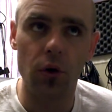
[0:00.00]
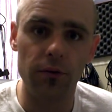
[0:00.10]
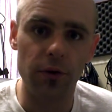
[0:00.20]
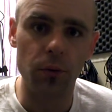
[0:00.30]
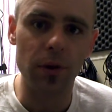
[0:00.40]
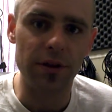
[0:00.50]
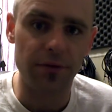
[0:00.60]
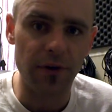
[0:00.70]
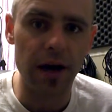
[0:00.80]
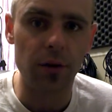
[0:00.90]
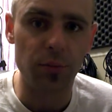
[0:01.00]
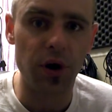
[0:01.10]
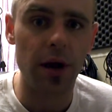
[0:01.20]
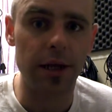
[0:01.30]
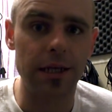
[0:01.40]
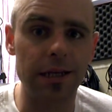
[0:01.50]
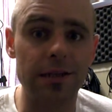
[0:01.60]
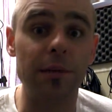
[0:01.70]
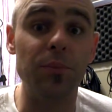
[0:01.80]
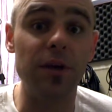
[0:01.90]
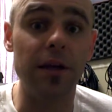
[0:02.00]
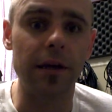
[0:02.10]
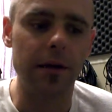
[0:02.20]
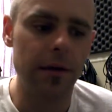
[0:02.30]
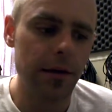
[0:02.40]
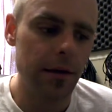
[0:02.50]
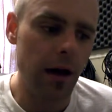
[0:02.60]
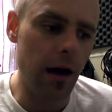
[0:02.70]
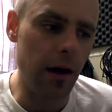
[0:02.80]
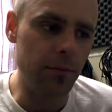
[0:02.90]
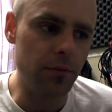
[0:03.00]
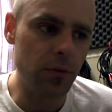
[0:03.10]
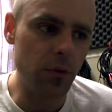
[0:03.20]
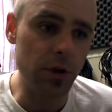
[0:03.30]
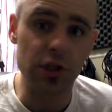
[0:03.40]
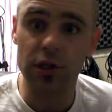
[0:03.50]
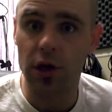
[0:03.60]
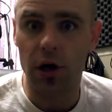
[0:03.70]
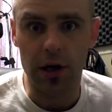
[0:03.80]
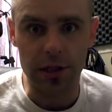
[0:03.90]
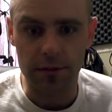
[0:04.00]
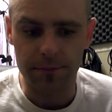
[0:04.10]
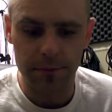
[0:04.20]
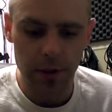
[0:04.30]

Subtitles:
over what the final product ends up being, which is awesome.